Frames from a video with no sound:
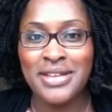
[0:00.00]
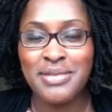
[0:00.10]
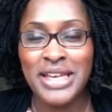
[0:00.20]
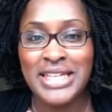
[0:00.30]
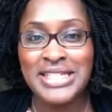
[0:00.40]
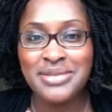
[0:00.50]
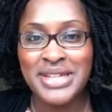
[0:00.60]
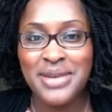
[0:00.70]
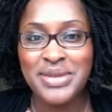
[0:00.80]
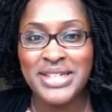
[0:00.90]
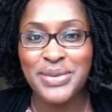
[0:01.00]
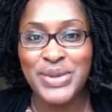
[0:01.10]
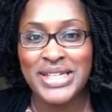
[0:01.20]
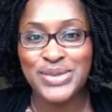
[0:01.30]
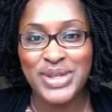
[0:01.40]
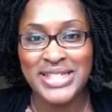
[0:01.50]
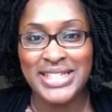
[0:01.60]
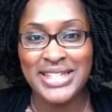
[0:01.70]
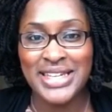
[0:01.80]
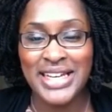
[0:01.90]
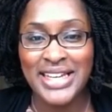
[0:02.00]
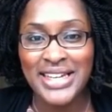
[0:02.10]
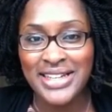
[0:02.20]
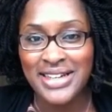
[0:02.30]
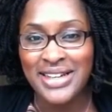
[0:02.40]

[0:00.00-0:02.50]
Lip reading: I think my last update was at week 29,